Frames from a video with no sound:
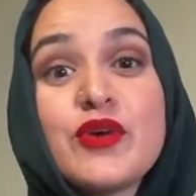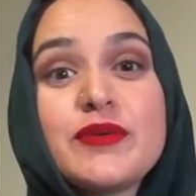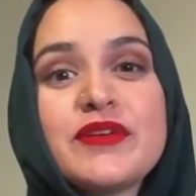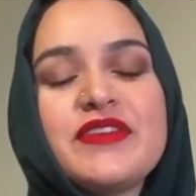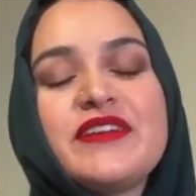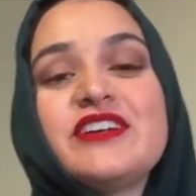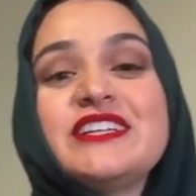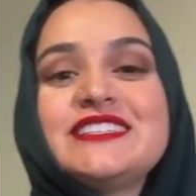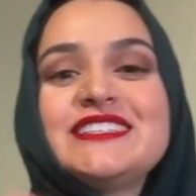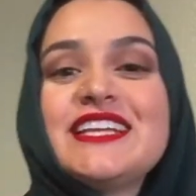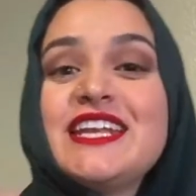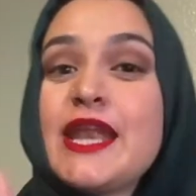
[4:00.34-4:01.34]
one of my
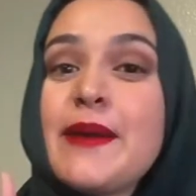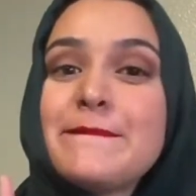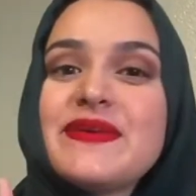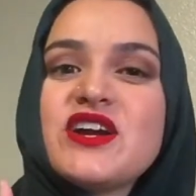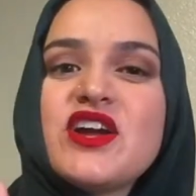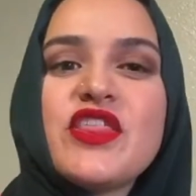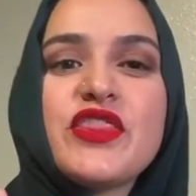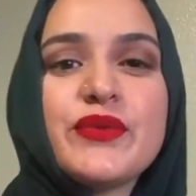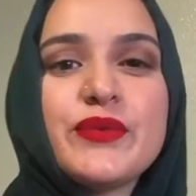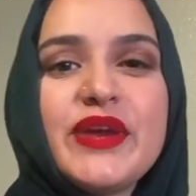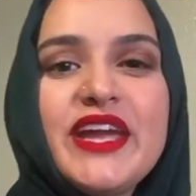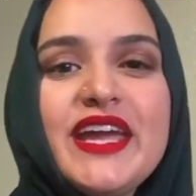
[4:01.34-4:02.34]
favorites, number
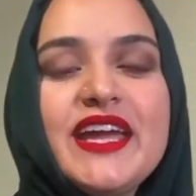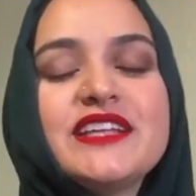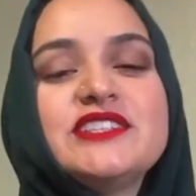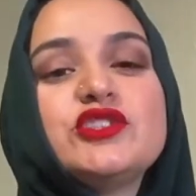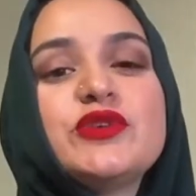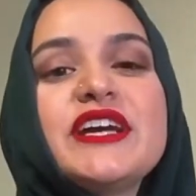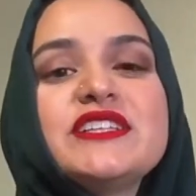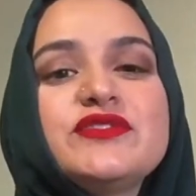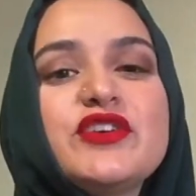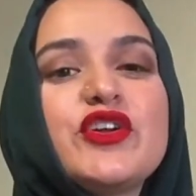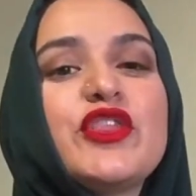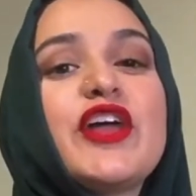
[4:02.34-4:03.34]
three, is
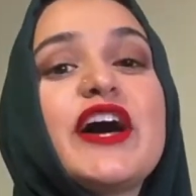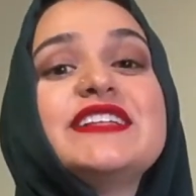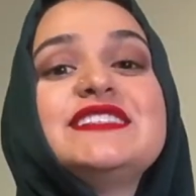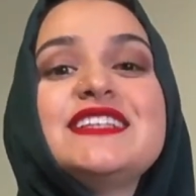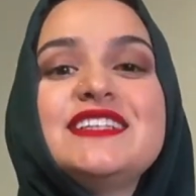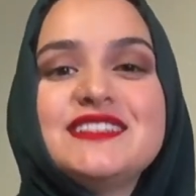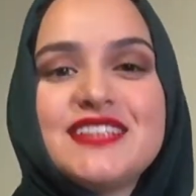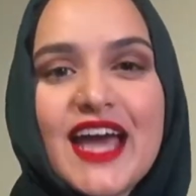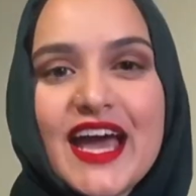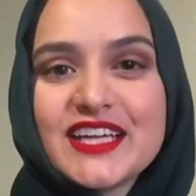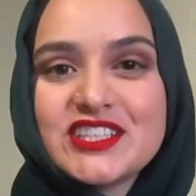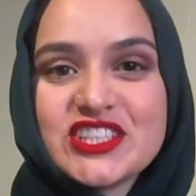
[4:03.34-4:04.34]
transfer your thoughts into
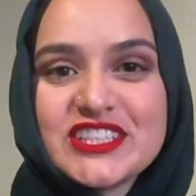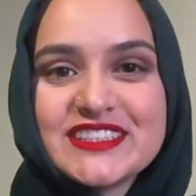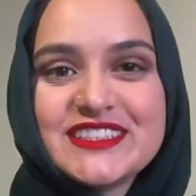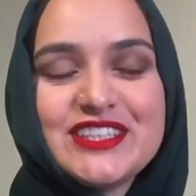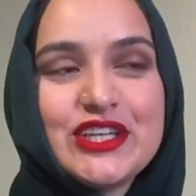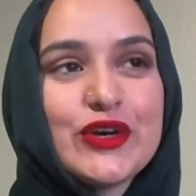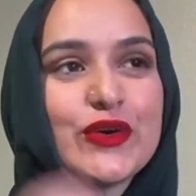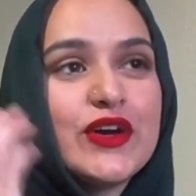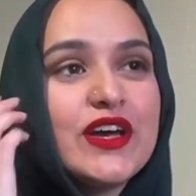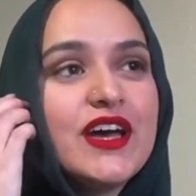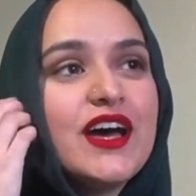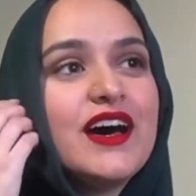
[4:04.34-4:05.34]
actions. You know,
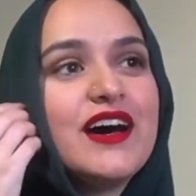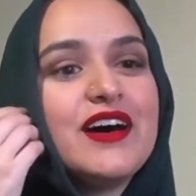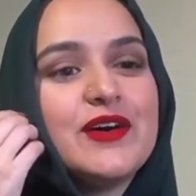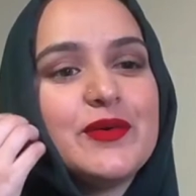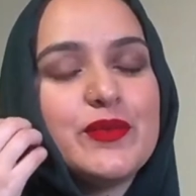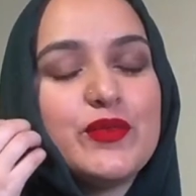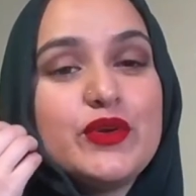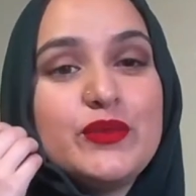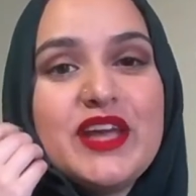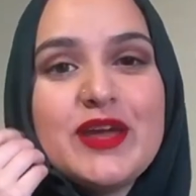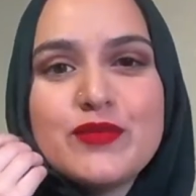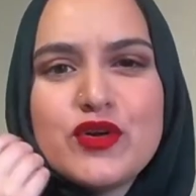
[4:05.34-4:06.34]
when
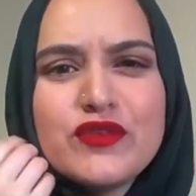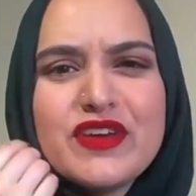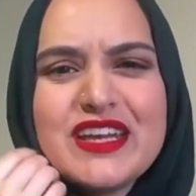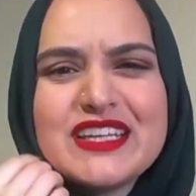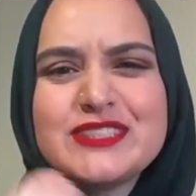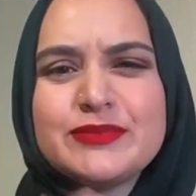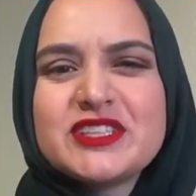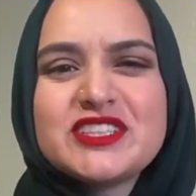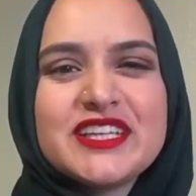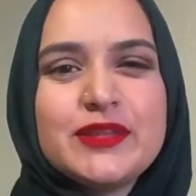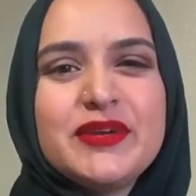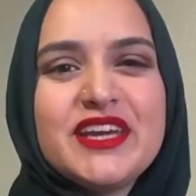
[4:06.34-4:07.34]
we get motivated,
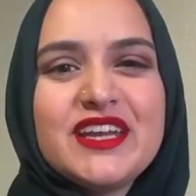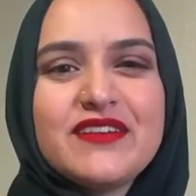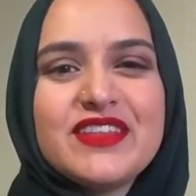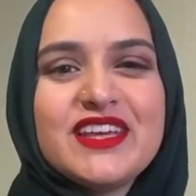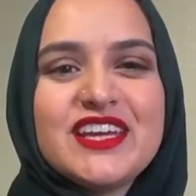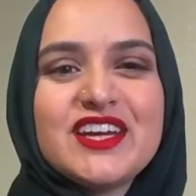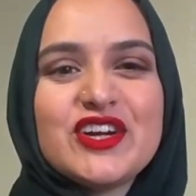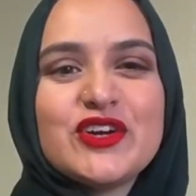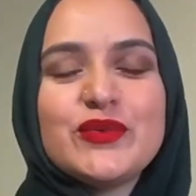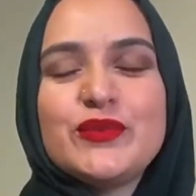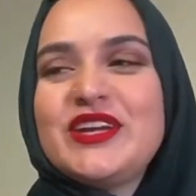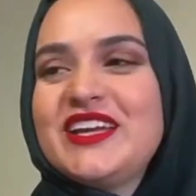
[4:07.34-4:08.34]
especially at the beginning of the
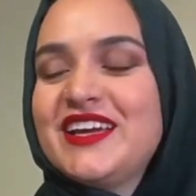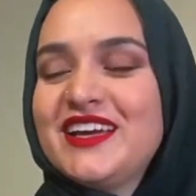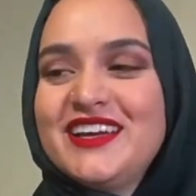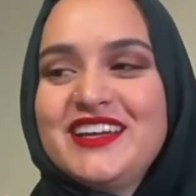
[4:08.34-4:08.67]
year, we